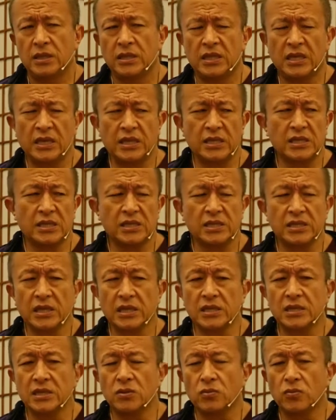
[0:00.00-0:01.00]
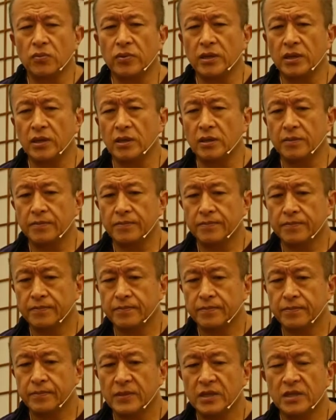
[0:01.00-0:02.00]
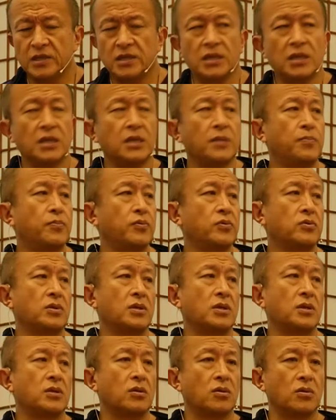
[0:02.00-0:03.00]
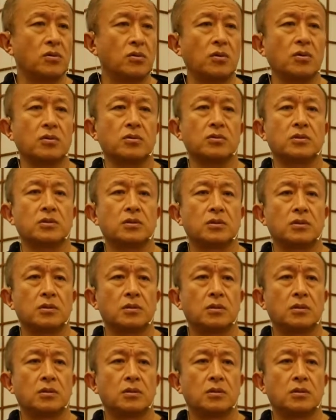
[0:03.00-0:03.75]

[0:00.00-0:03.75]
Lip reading: there's a section where Shariputra thought,